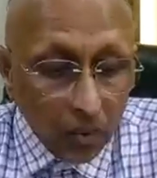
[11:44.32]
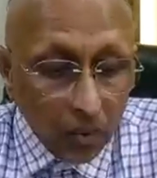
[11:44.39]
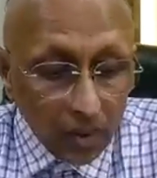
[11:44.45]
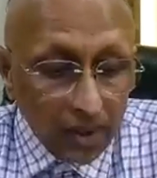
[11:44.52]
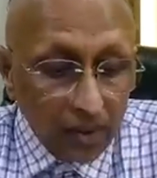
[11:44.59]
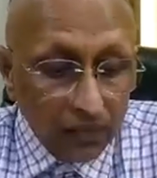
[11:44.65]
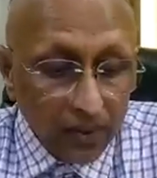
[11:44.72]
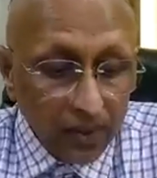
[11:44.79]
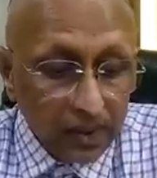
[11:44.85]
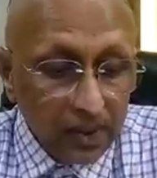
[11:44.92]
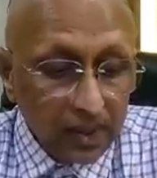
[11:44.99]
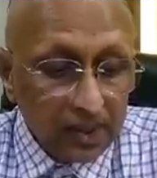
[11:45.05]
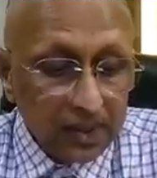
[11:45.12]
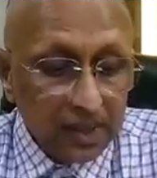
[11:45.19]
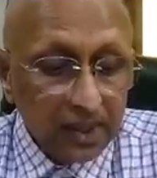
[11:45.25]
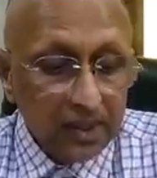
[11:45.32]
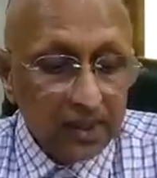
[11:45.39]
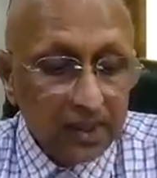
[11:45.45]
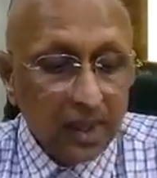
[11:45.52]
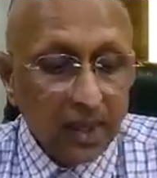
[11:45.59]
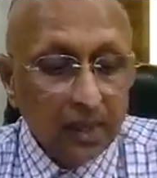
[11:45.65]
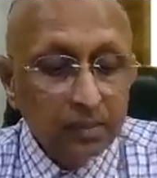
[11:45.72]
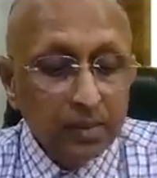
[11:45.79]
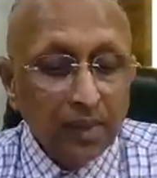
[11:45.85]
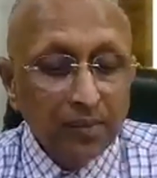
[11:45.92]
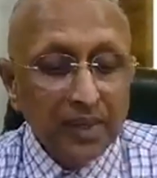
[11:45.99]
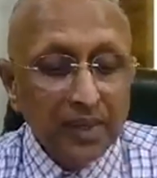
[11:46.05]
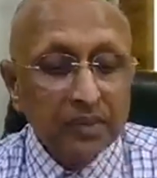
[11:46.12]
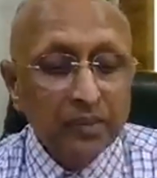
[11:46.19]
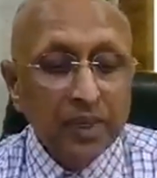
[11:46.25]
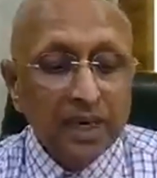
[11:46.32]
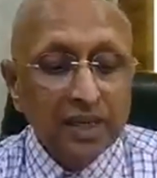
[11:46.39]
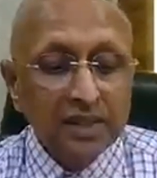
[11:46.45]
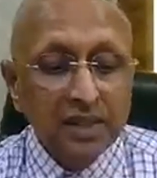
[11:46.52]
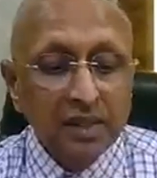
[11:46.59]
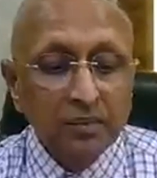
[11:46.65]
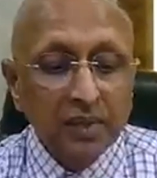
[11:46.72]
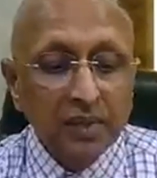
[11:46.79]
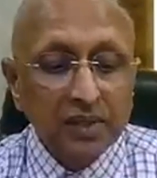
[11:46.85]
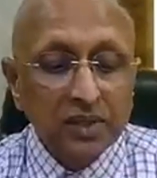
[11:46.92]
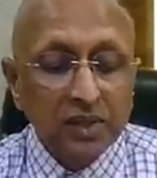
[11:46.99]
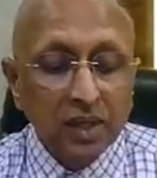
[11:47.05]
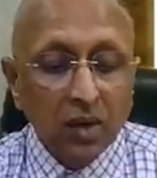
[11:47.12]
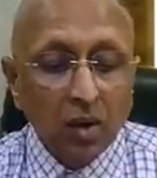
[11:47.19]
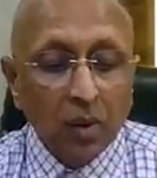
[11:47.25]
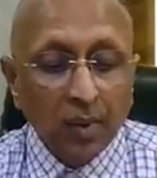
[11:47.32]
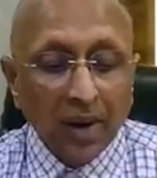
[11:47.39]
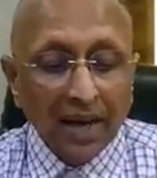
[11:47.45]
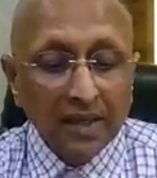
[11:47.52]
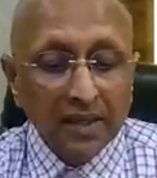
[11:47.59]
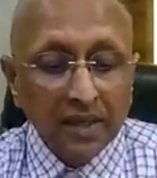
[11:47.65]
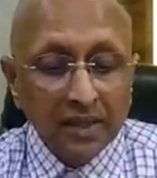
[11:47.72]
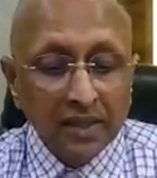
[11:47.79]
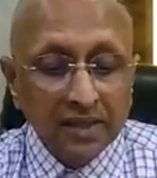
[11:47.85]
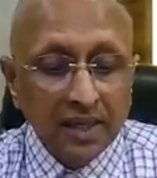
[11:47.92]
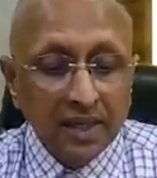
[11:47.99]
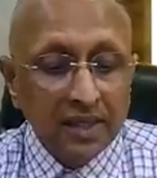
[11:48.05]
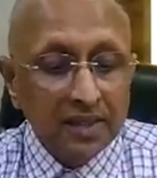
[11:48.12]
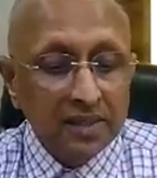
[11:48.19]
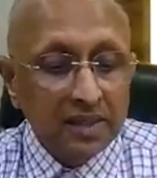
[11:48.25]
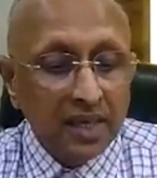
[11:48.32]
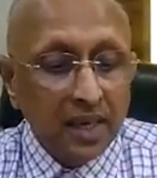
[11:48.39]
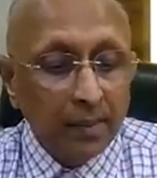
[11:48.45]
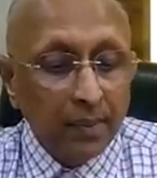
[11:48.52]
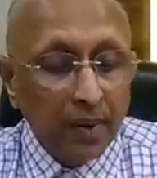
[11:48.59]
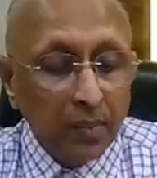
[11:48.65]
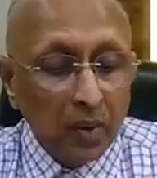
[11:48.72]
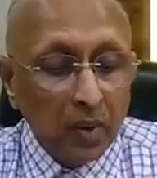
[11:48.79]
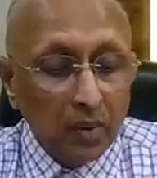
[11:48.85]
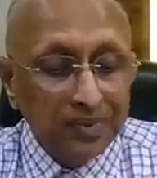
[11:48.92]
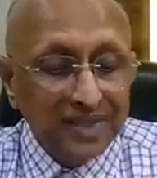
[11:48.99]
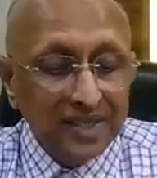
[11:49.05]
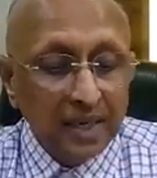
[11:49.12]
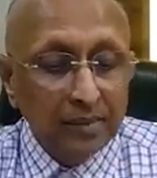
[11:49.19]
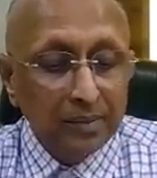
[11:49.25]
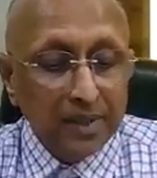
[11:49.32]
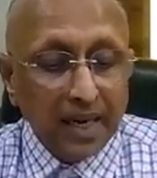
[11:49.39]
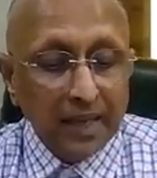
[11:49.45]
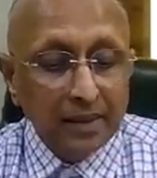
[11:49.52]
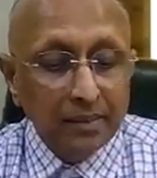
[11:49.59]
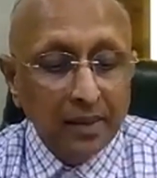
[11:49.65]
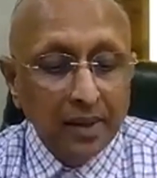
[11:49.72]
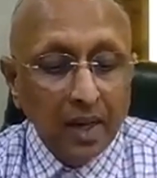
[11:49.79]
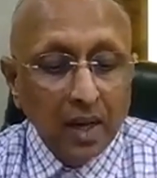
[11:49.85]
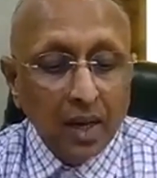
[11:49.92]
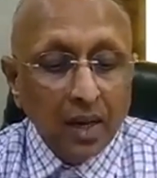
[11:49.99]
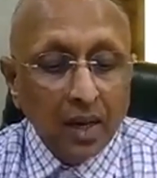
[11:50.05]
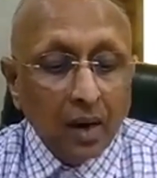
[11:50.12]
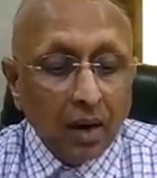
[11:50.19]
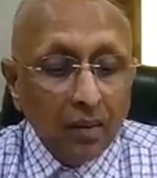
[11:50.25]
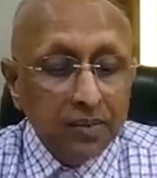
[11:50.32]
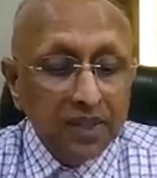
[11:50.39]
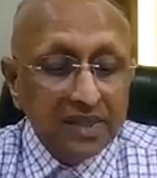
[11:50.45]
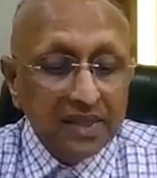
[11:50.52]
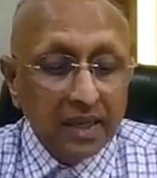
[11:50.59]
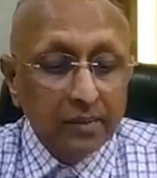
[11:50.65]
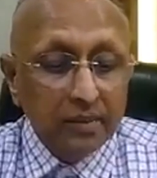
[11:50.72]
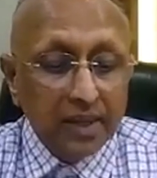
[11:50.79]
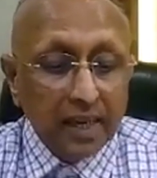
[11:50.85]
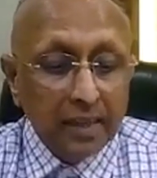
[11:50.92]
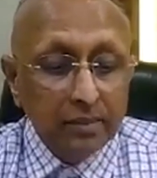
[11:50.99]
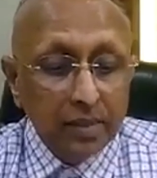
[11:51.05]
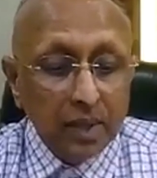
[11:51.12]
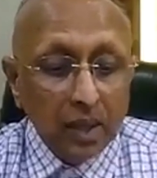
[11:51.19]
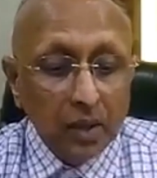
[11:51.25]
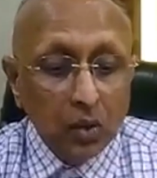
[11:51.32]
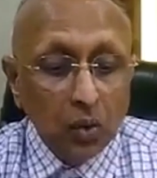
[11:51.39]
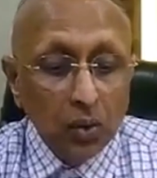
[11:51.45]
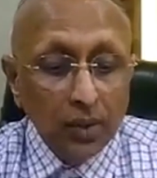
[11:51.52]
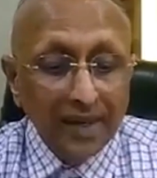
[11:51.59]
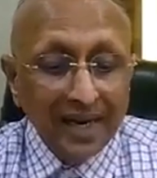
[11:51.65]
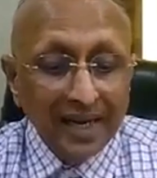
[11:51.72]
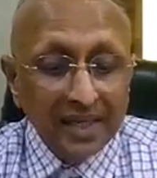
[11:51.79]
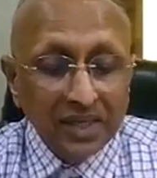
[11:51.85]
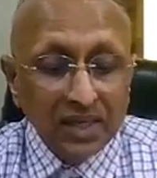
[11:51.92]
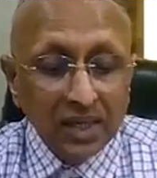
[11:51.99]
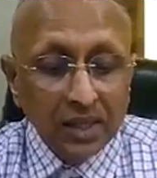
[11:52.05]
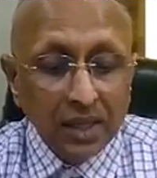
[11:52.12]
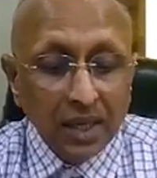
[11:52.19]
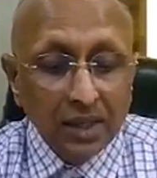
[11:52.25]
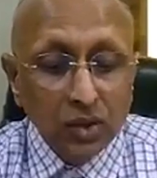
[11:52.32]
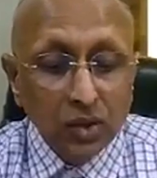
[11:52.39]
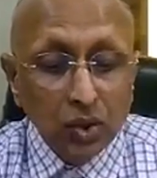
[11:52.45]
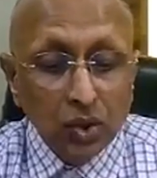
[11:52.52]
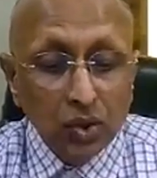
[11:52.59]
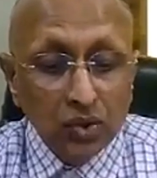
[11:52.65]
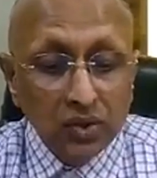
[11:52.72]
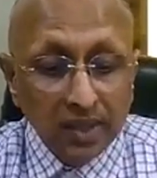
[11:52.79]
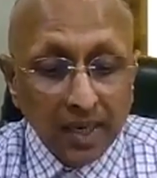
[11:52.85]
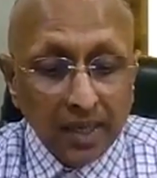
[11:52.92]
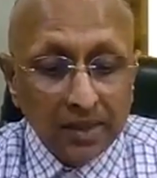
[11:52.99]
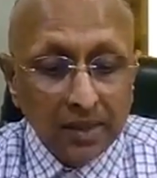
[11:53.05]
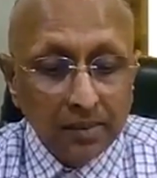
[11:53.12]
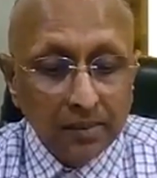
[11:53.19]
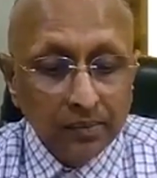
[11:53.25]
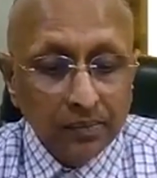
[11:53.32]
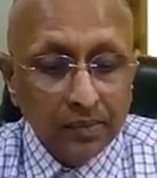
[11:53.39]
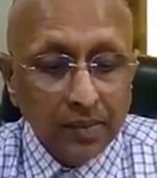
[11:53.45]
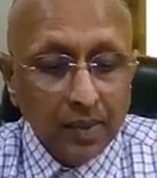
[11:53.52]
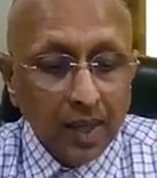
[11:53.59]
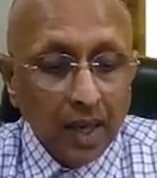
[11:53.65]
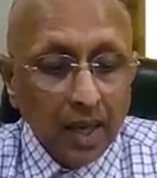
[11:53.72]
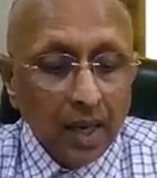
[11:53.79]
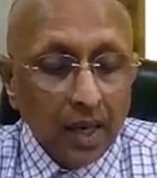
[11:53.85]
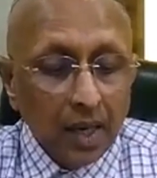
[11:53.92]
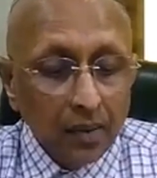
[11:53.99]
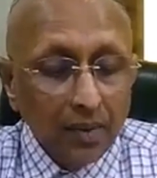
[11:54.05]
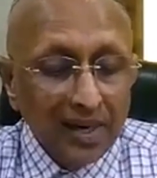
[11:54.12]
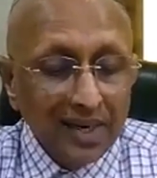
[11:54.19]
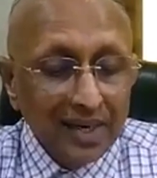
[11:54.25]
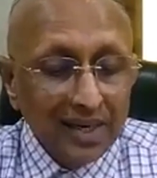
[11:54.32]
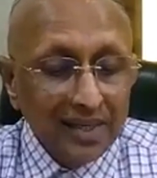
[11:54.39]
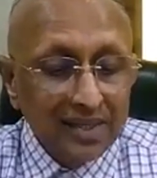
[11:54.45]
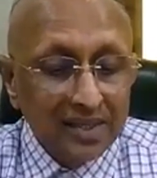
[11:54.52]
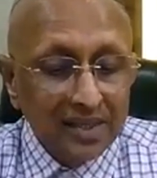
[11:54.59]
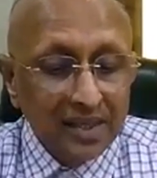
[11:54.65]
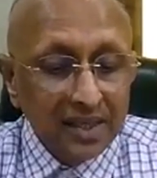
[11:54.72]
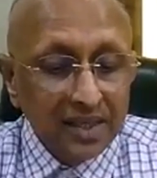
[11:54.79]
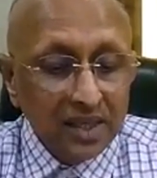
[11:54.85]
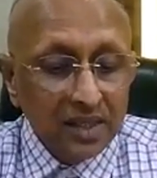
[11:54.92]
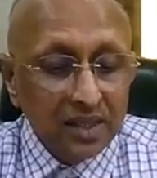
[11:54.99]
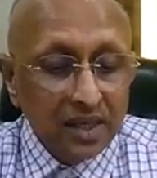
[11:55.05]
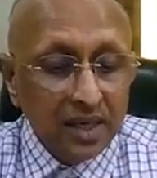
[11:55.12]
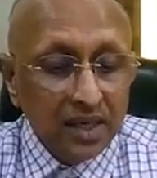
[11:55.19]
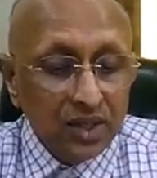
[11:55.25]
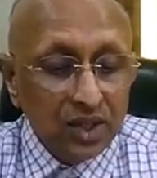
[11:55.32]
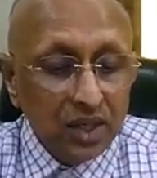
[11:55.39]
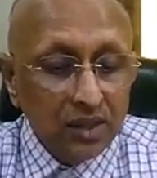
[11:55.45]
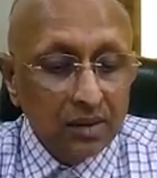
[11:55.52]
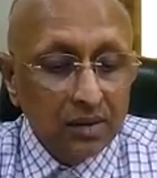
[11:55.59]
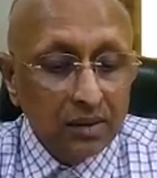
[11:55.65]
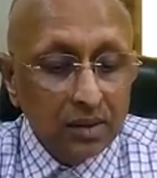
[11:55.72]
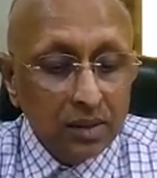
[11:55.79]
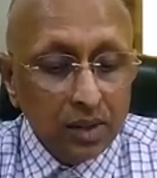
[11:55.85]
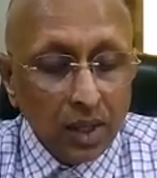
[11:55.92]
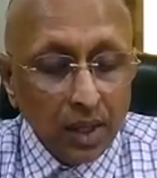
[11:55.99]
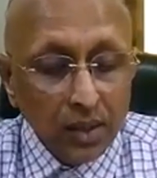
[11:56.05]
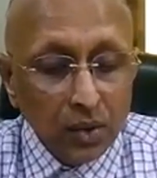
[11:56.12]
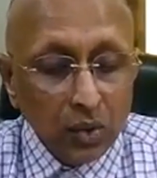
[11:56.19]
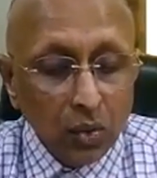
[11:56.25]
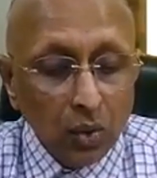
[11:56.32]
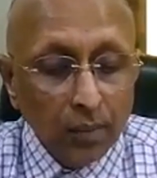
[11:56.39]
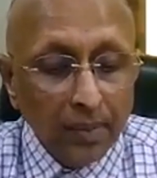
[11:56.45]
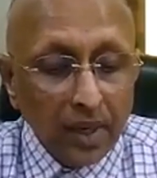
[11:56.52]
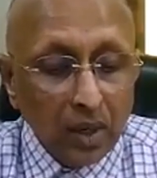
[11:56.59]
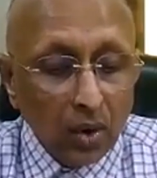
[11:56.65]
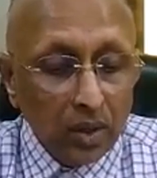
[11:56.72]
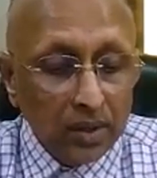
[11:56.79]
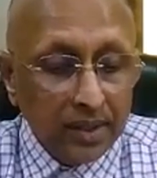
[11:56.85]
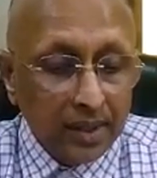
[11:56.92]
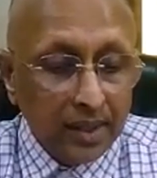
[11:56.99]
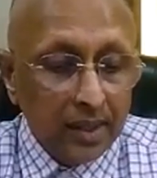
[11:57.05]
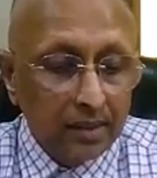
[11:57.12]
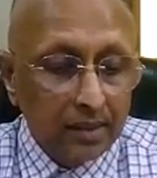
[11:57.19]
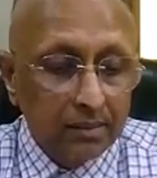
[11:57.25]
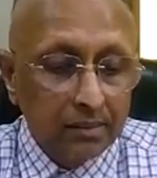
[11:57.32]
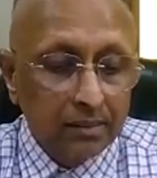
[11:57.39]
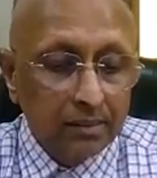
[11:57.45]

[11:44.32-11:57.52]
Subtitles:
What he further says, if the mesmerizing person of either sex capable of the same time a good natured enthusiasm, even its degeneration into a bigotry